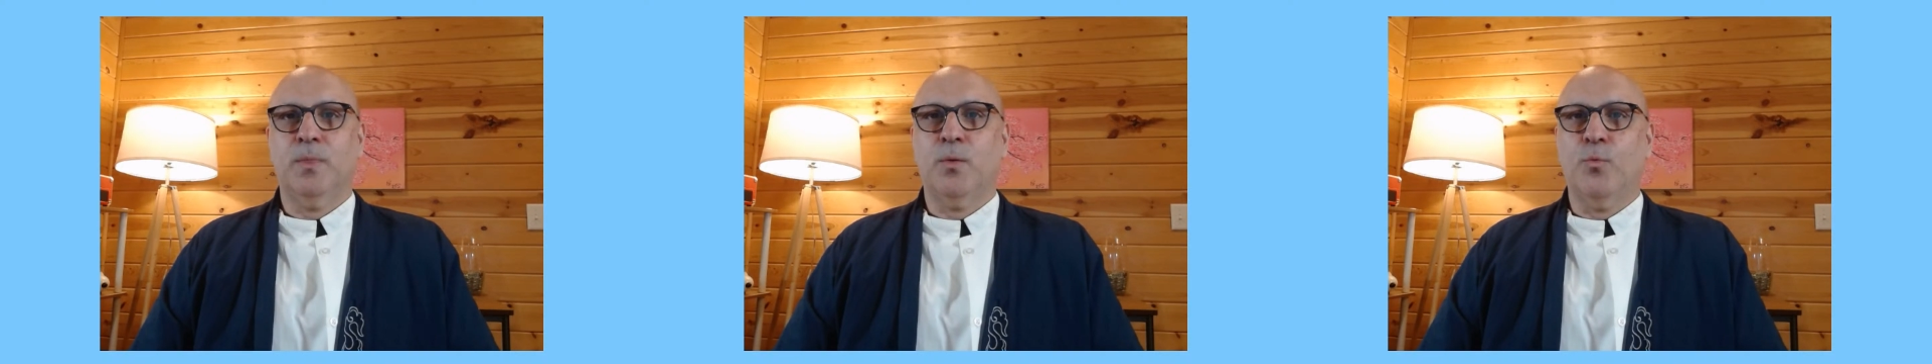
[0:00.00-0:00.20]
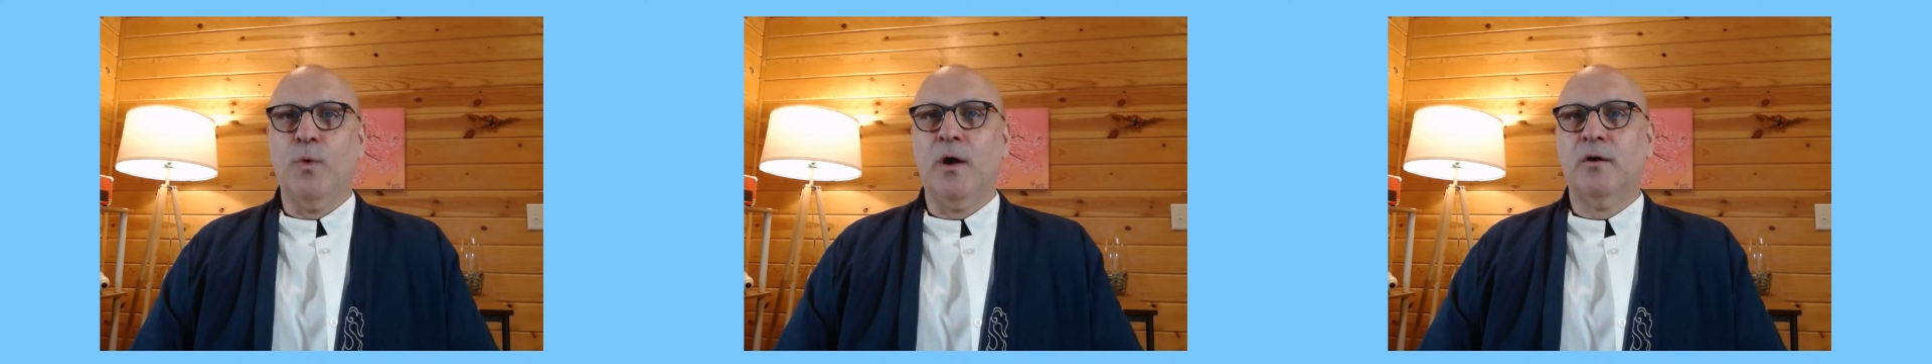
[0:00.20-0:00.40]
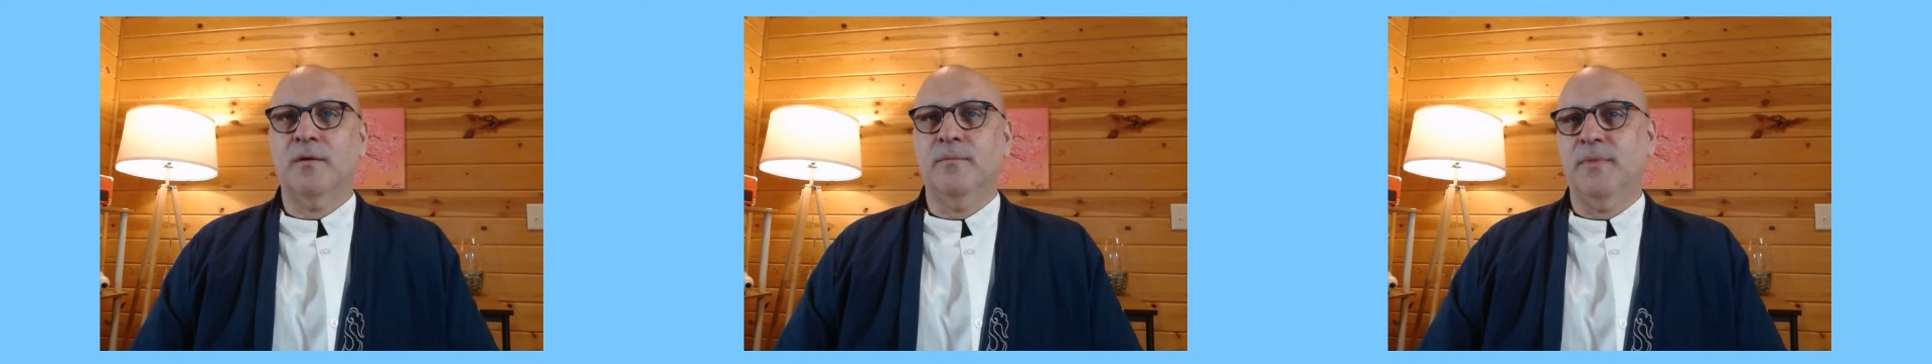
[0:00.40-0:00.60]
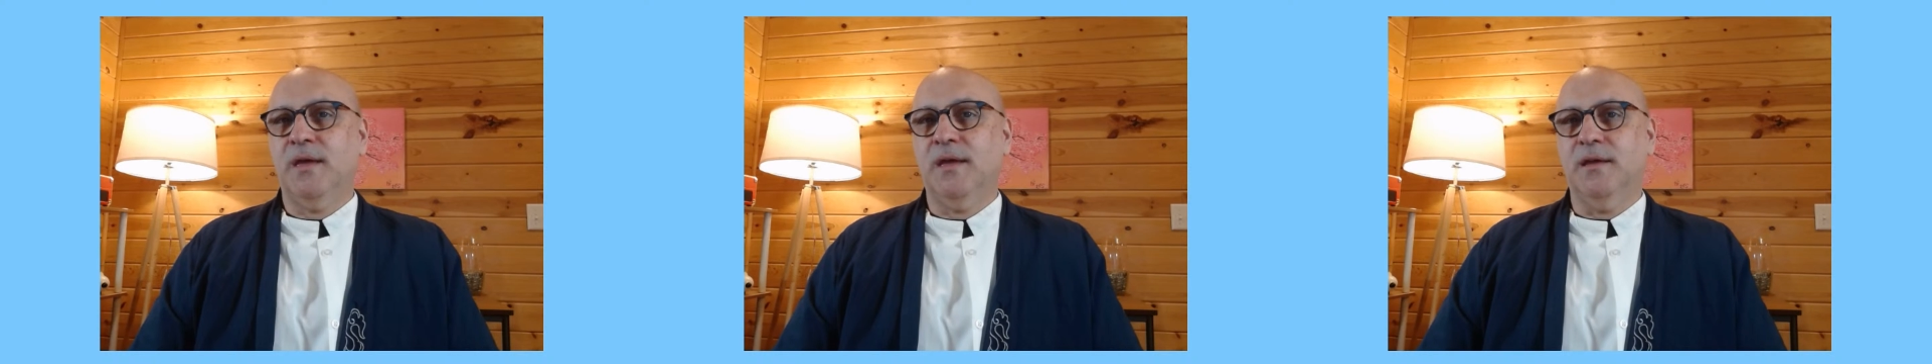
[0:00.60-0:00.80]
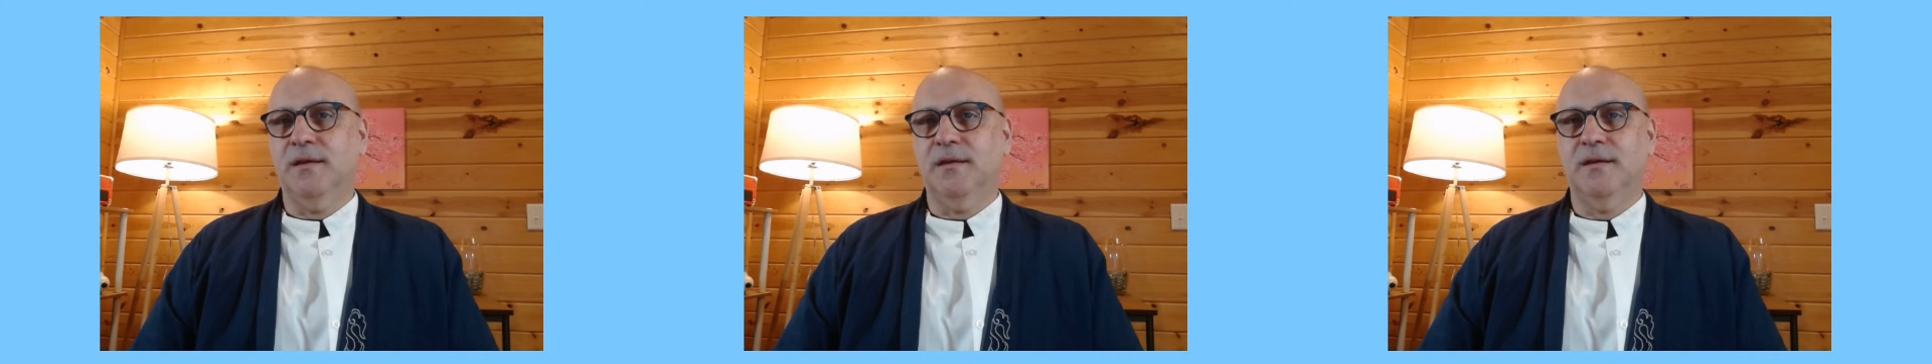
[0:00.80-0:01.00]
welcome
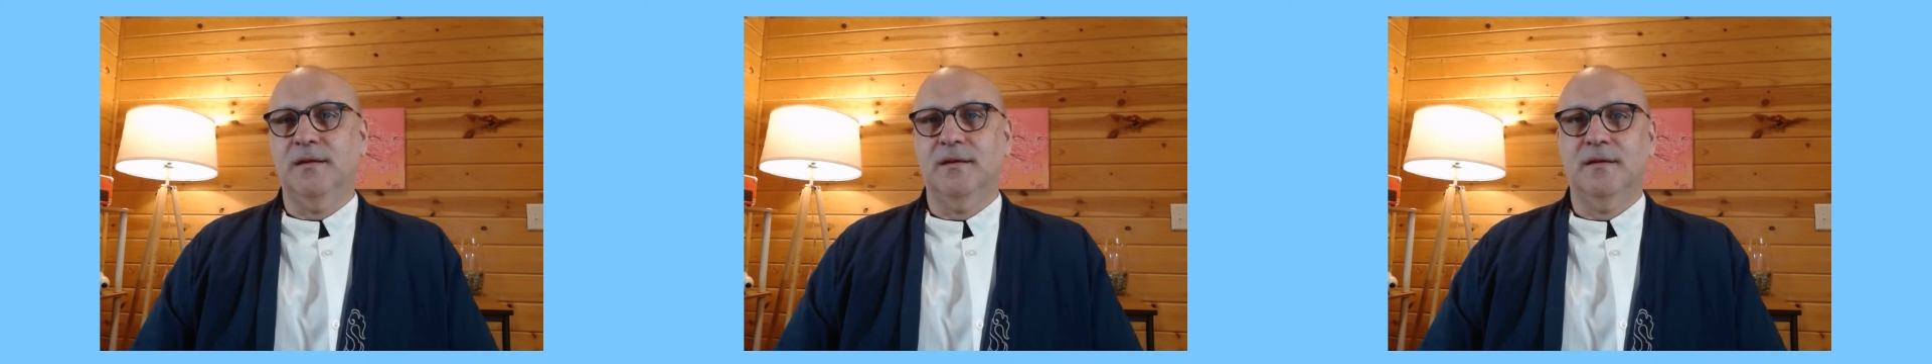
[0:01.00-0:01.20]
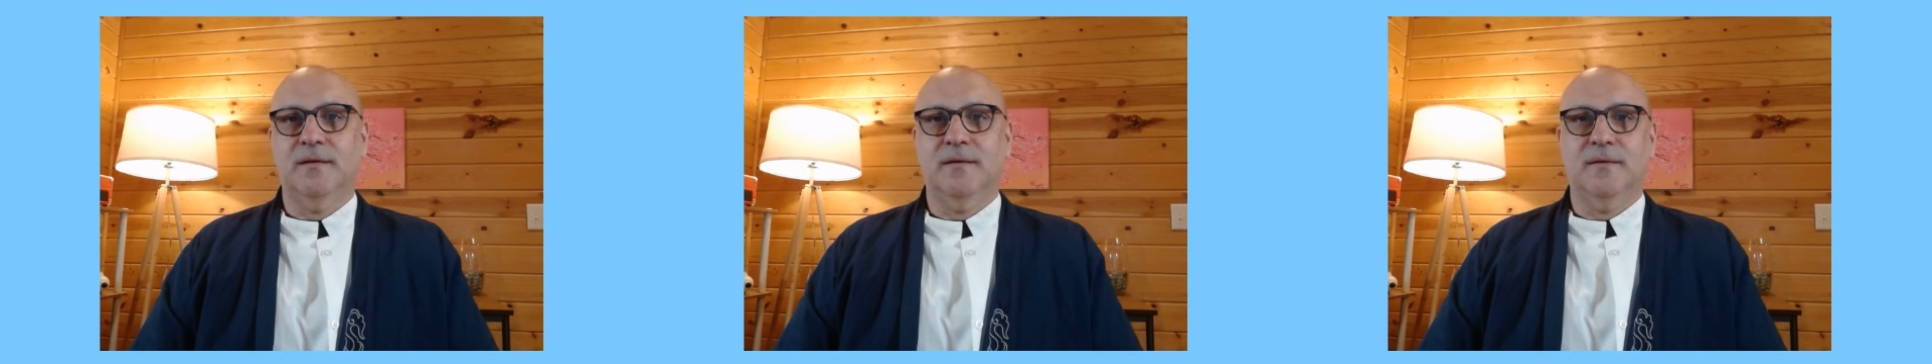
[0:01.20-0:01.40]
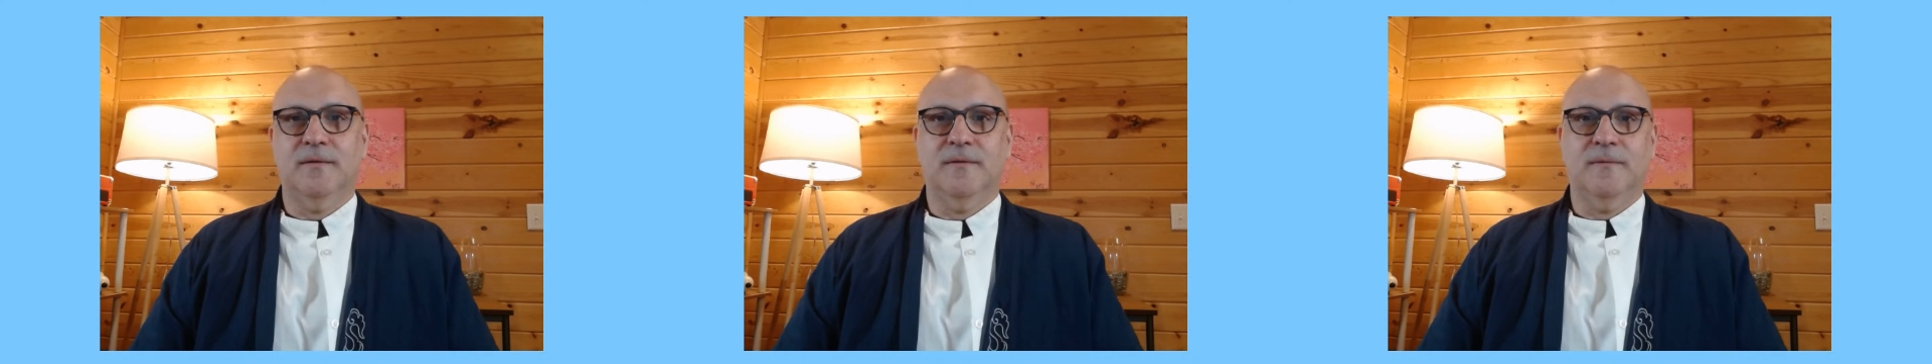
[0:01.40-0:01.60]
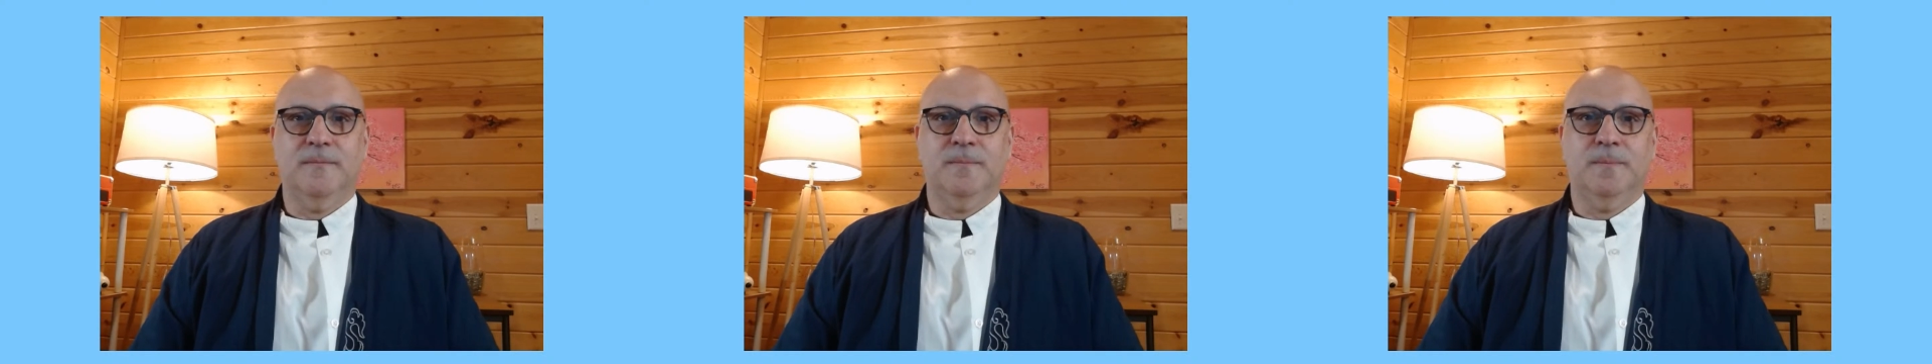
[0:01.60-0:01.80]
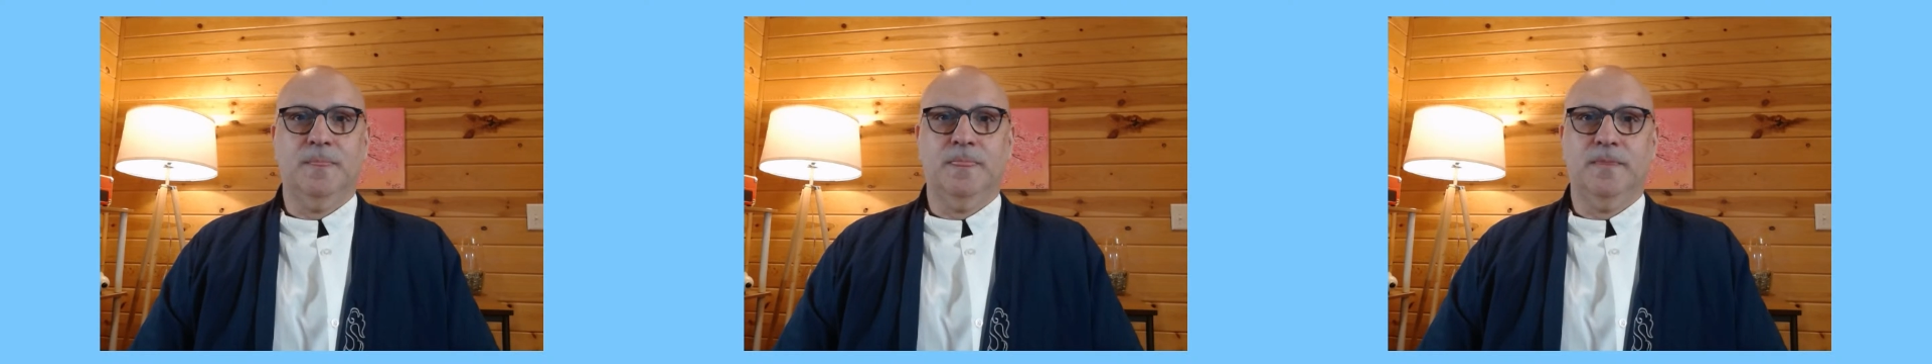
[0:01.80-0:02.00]
in
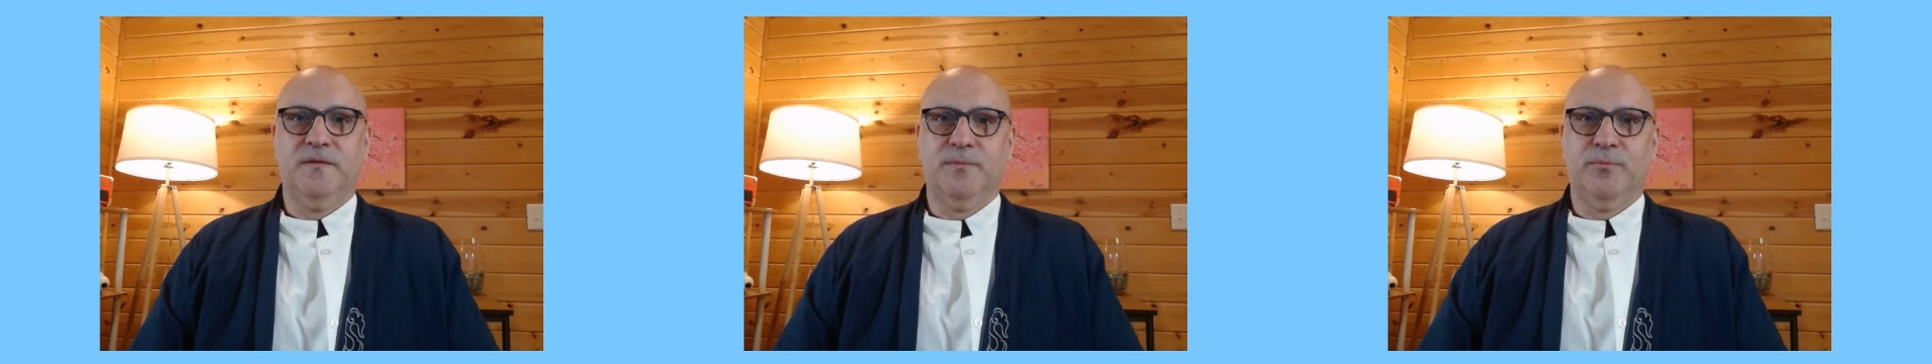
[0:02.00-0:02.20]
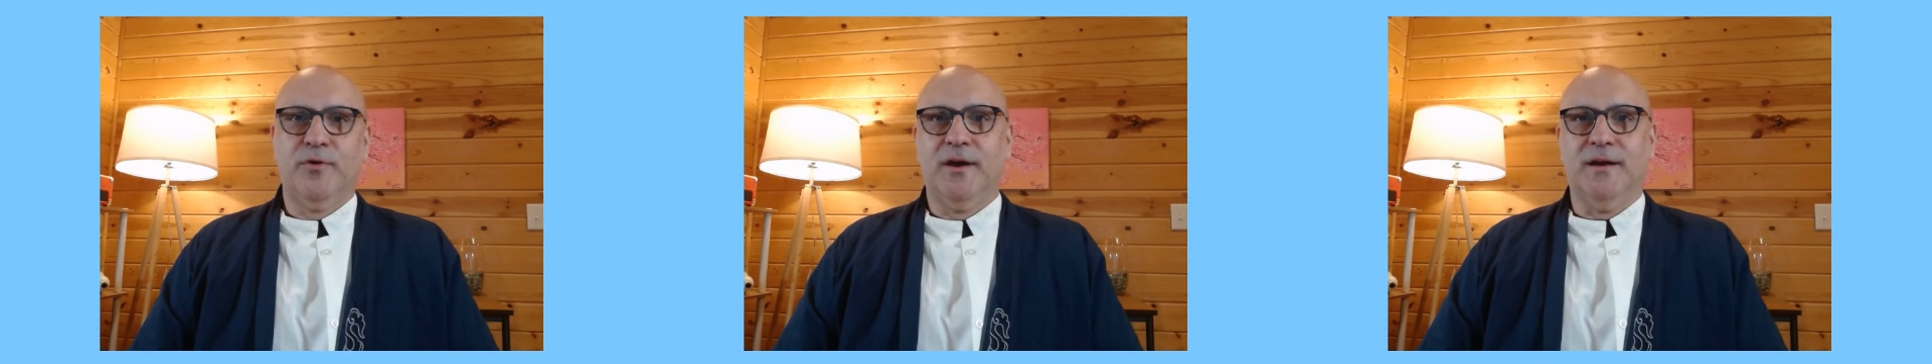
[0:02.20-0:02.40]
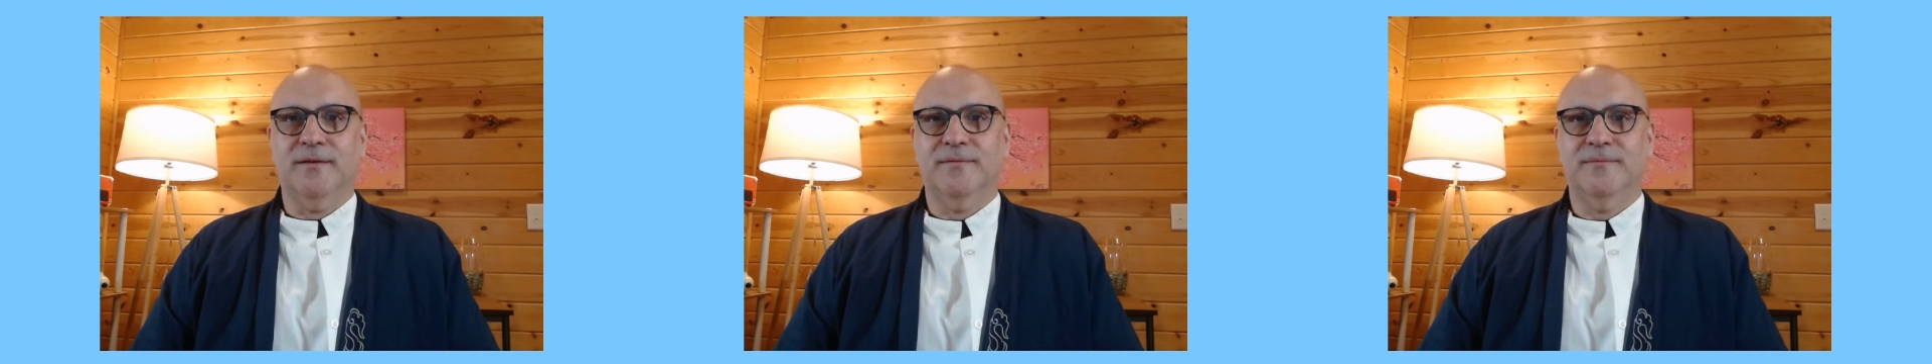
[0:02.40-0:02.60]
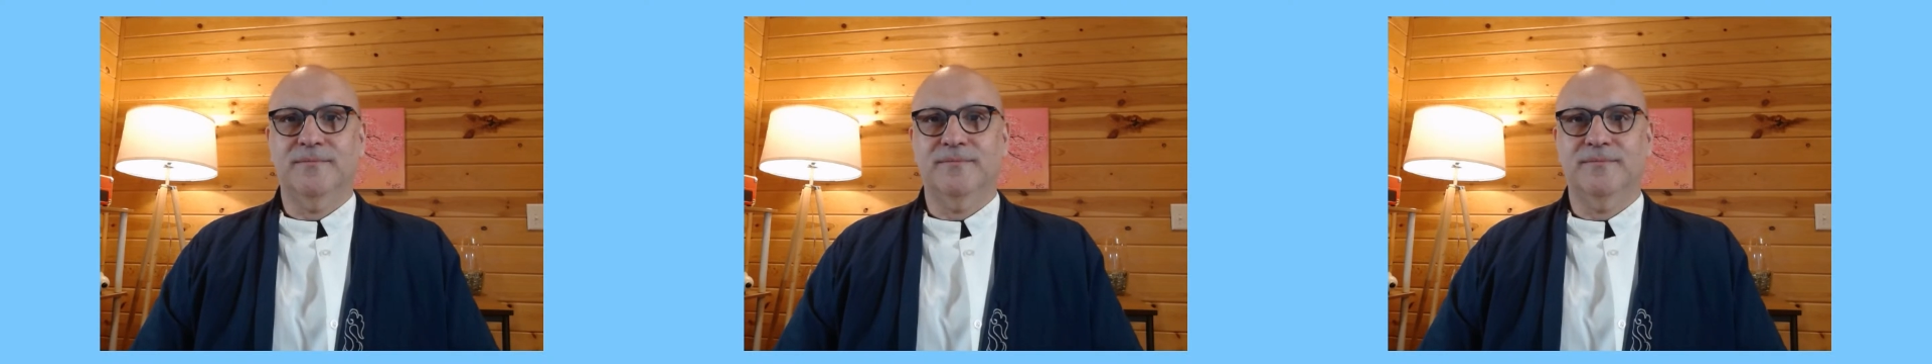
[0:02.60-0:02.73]
spring.